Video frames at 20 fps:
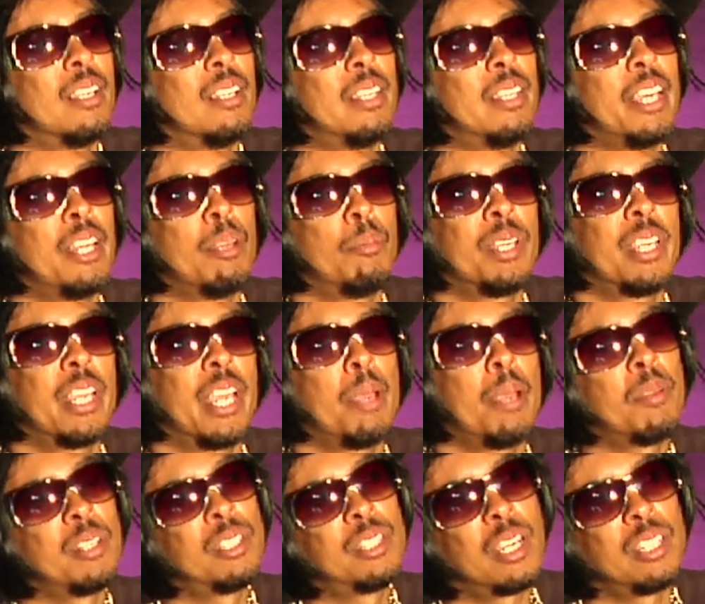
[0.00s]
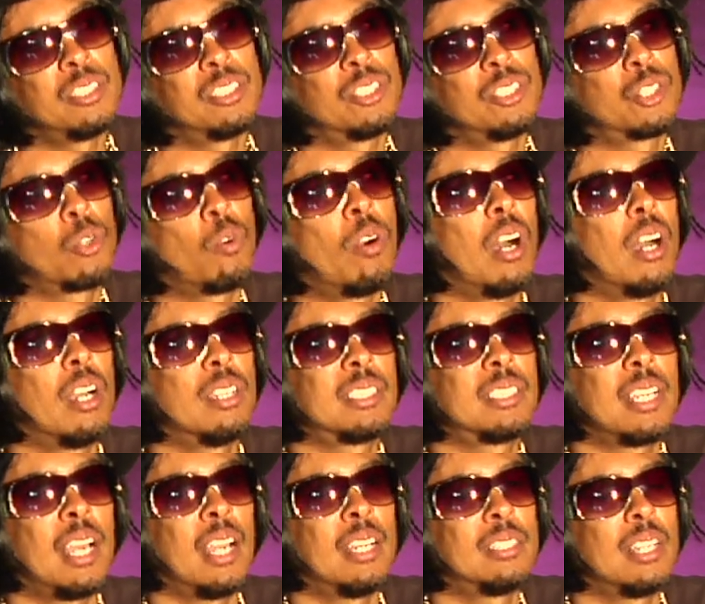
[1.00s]
Later became the Dungeon Squad,
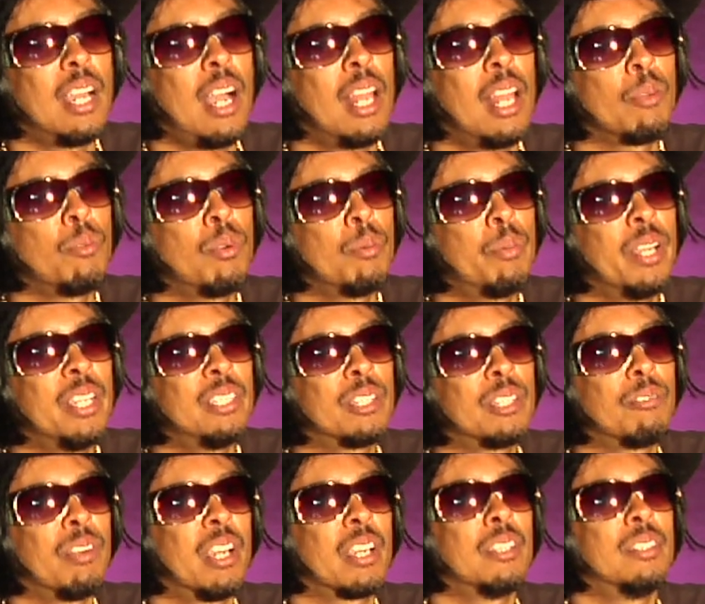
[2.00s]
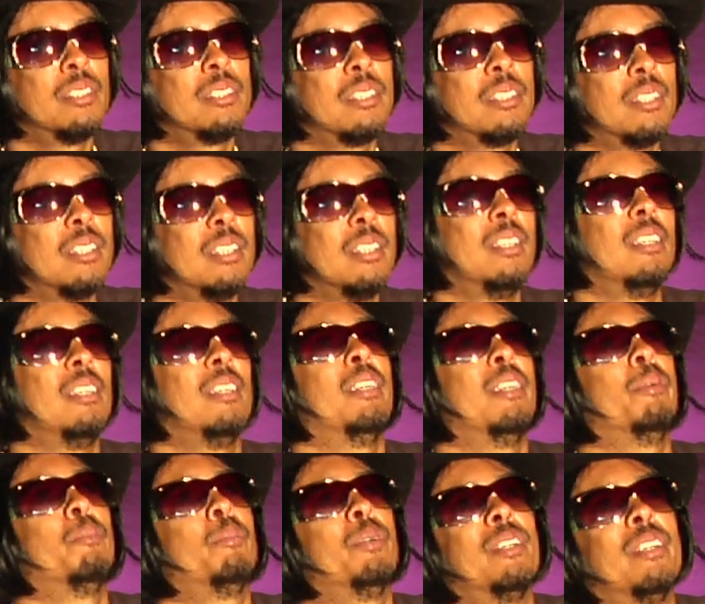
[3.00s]
signed to Hollywood Basic Records.
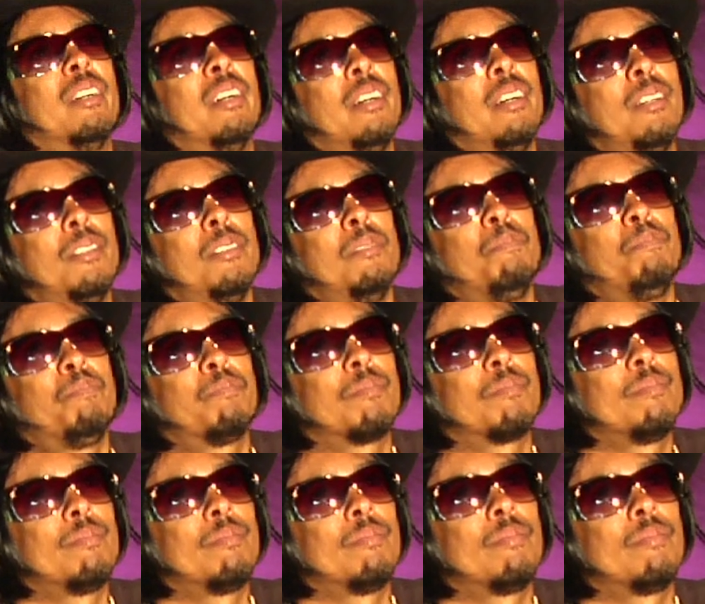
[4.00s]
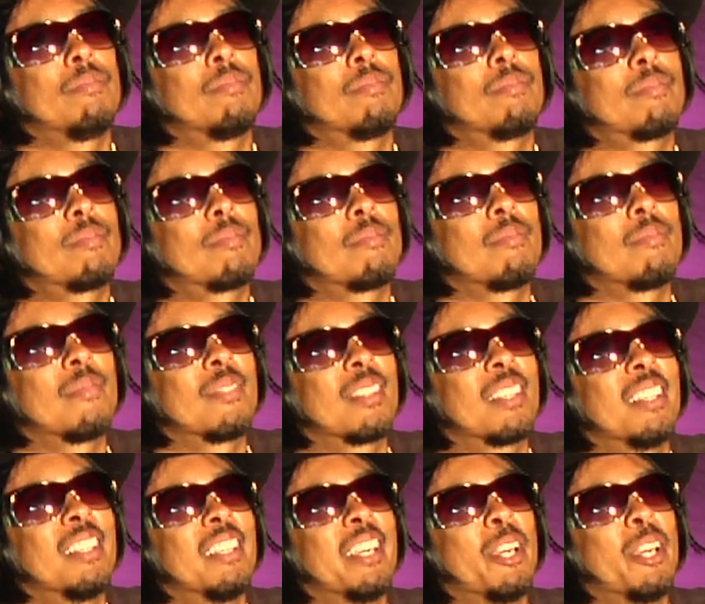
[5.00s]
But
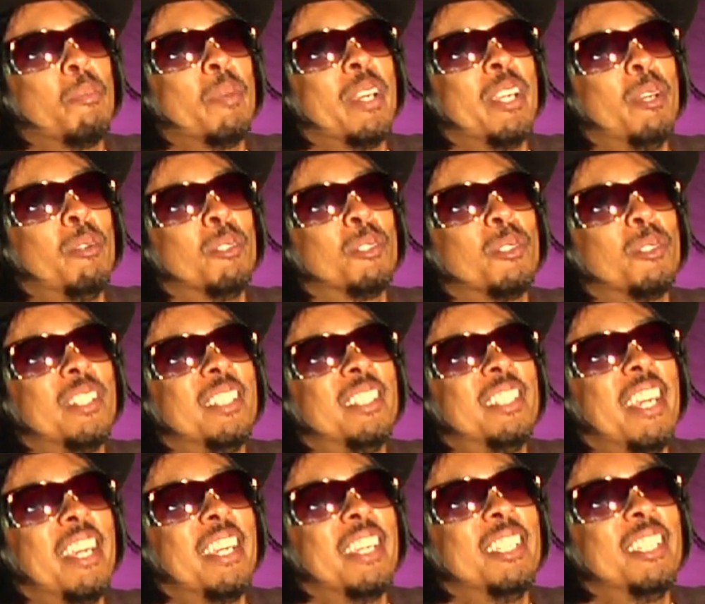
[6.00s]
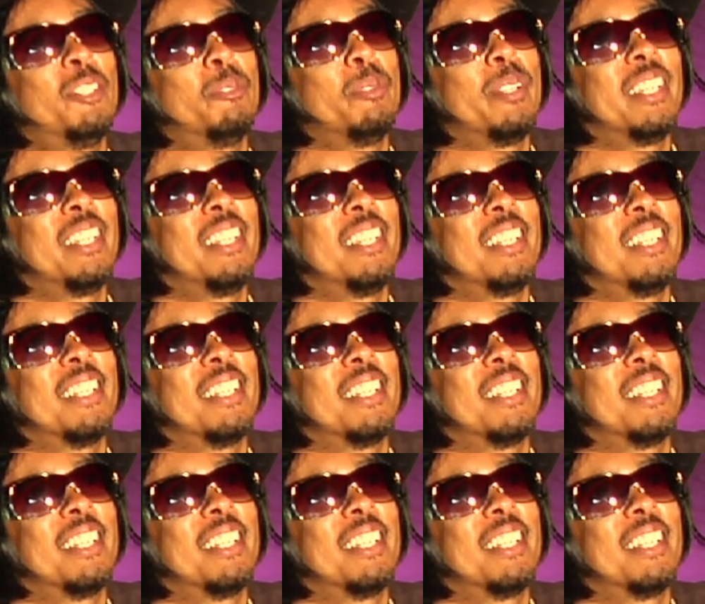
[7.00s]
yeah, man, those were the days, man.